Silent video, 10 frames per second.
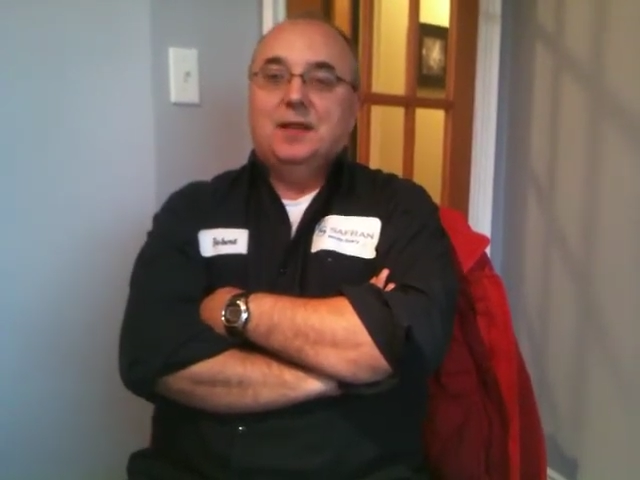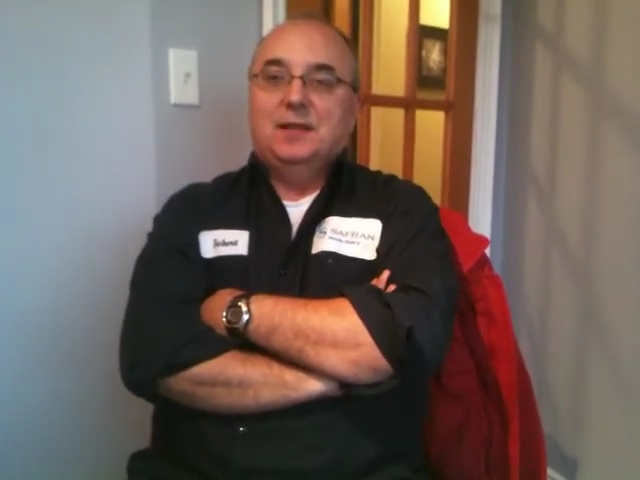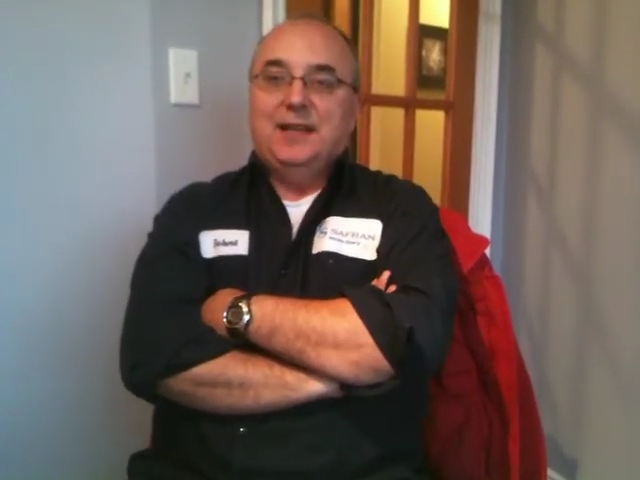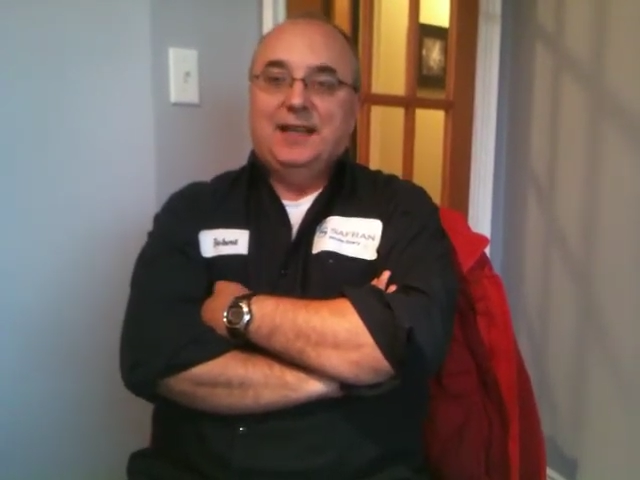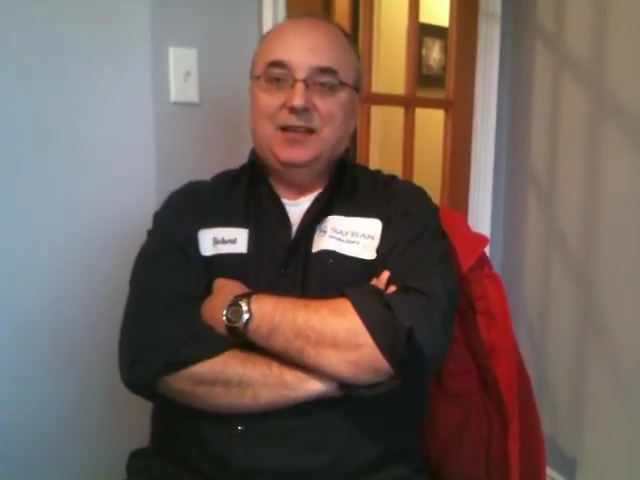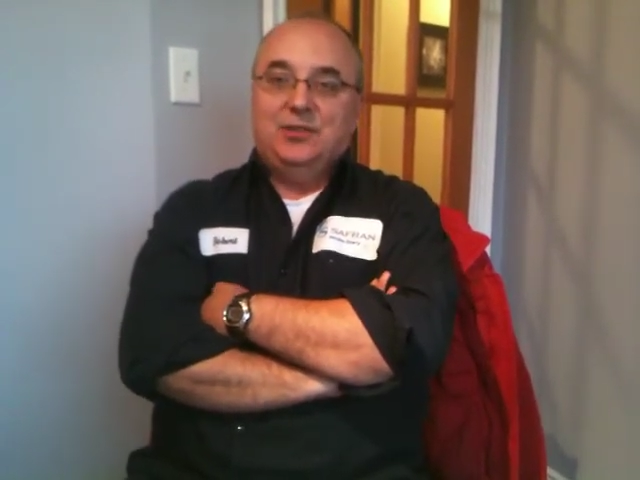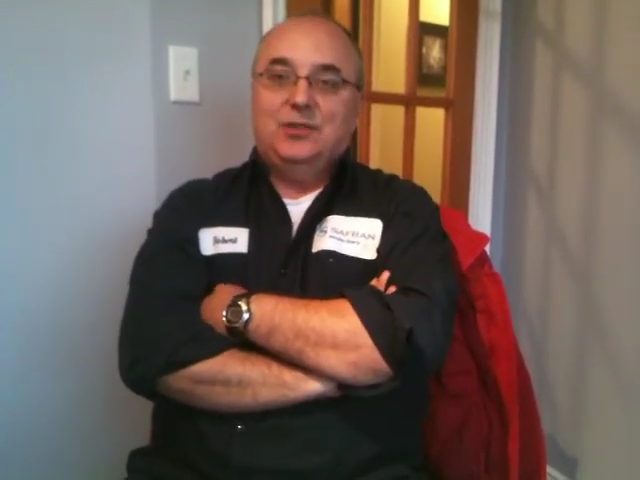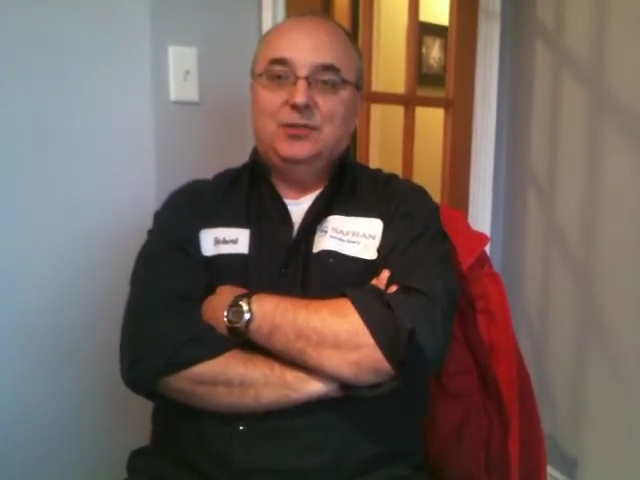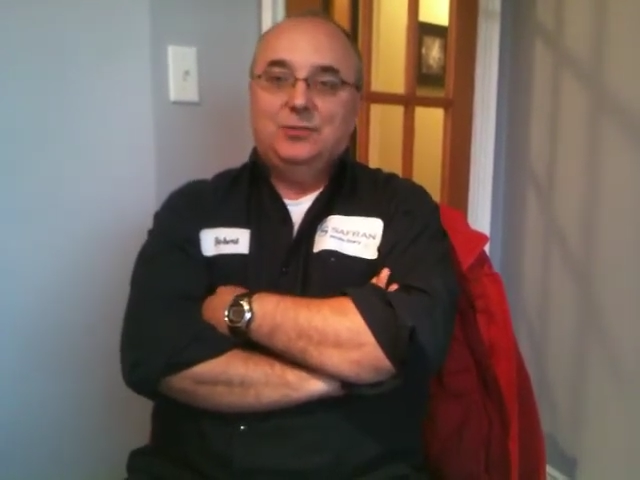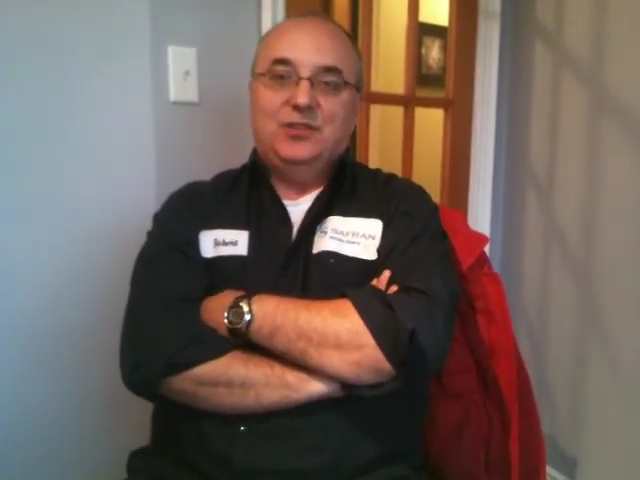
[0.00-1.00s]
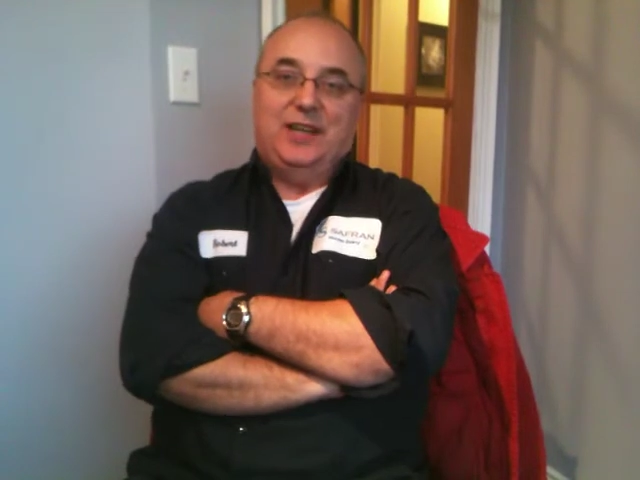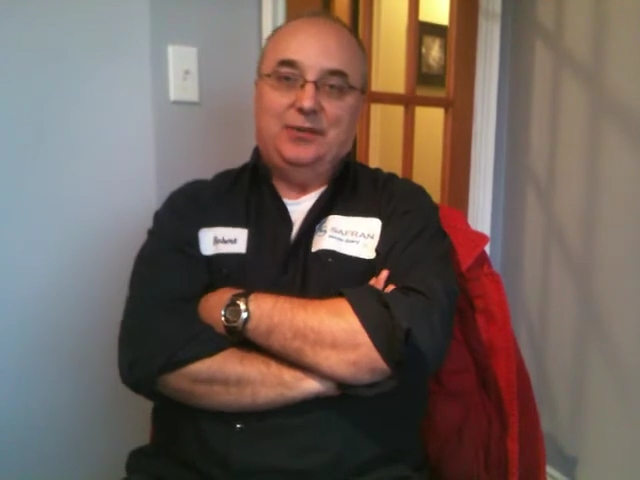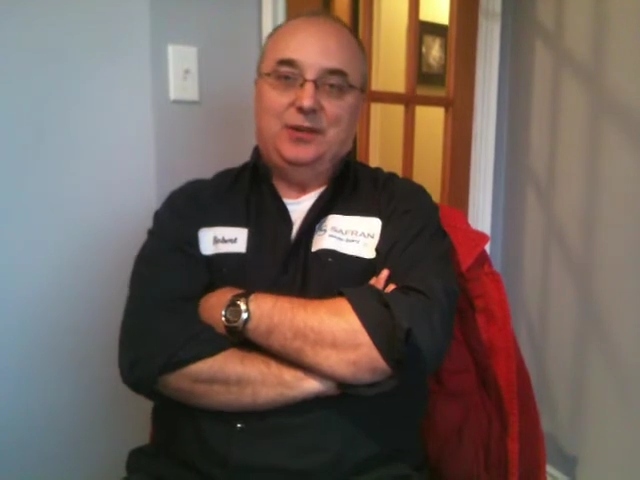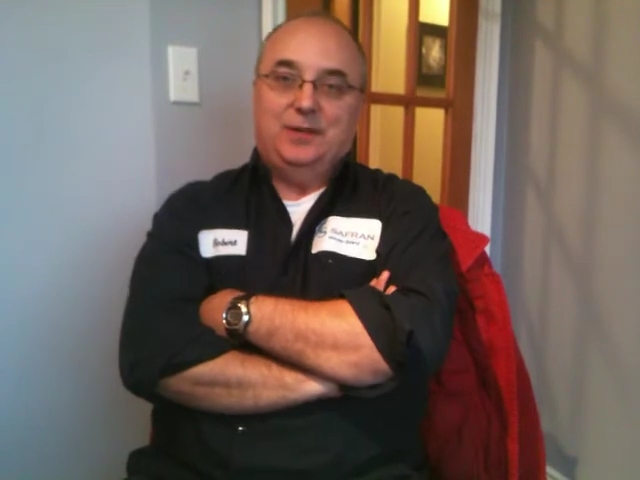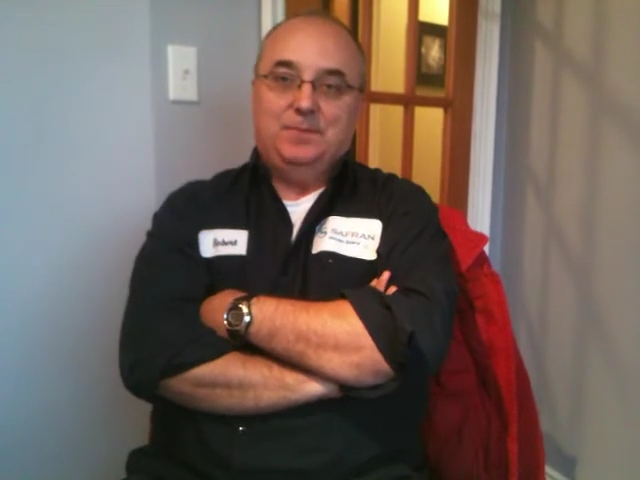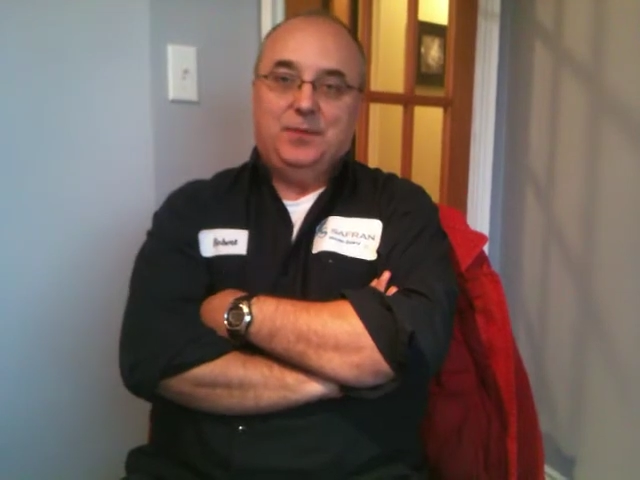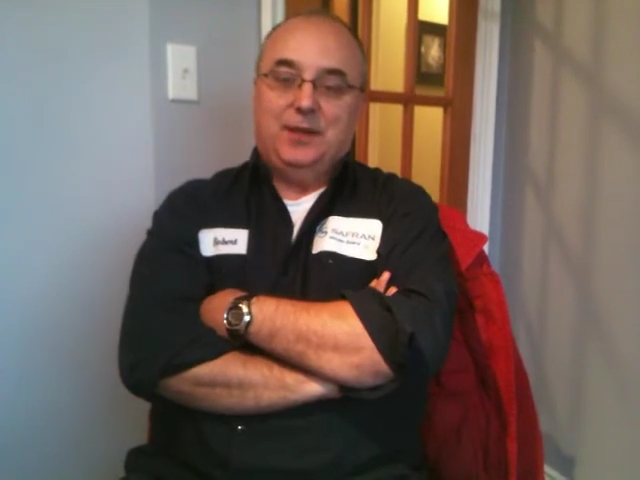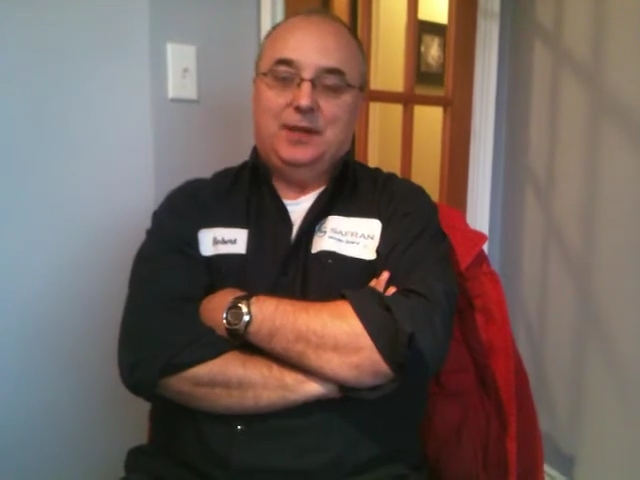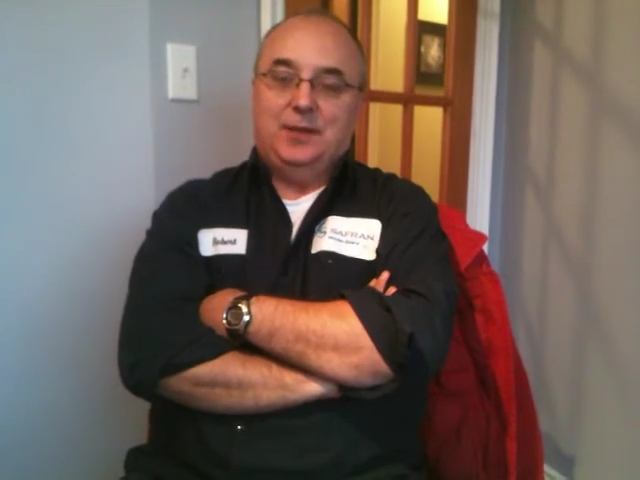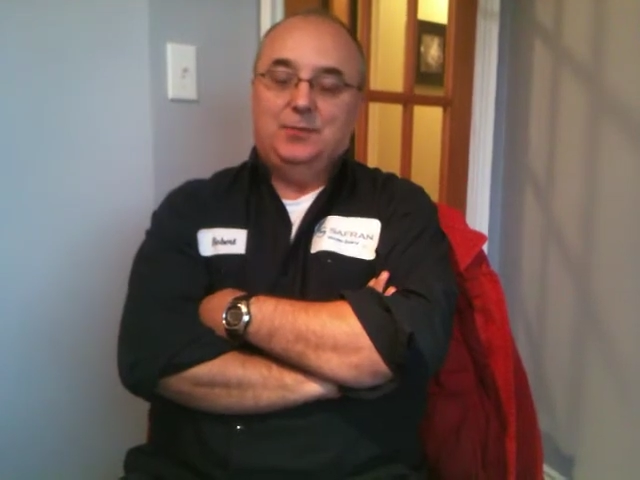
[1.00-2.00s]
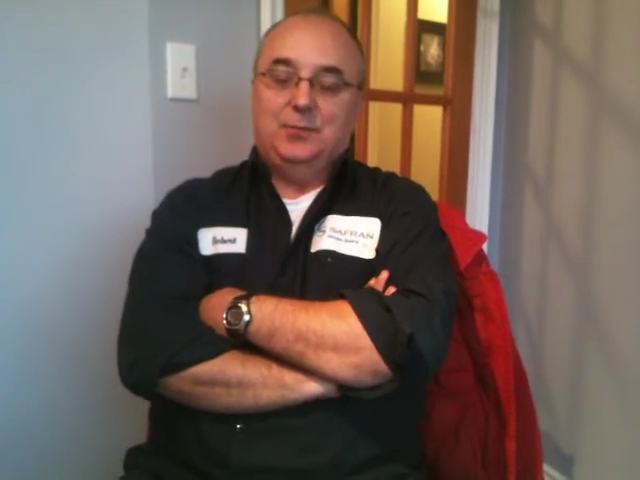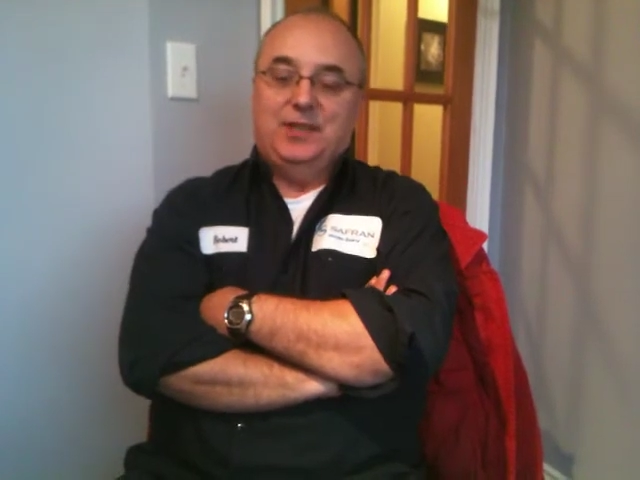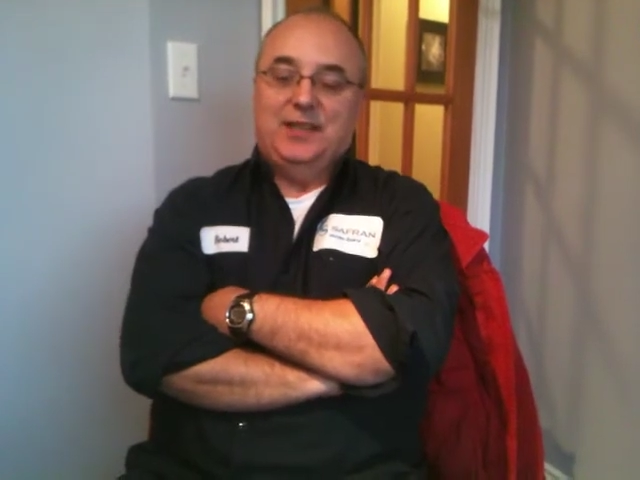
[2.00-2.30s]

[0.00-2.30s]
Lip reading: led us to Sandra. And we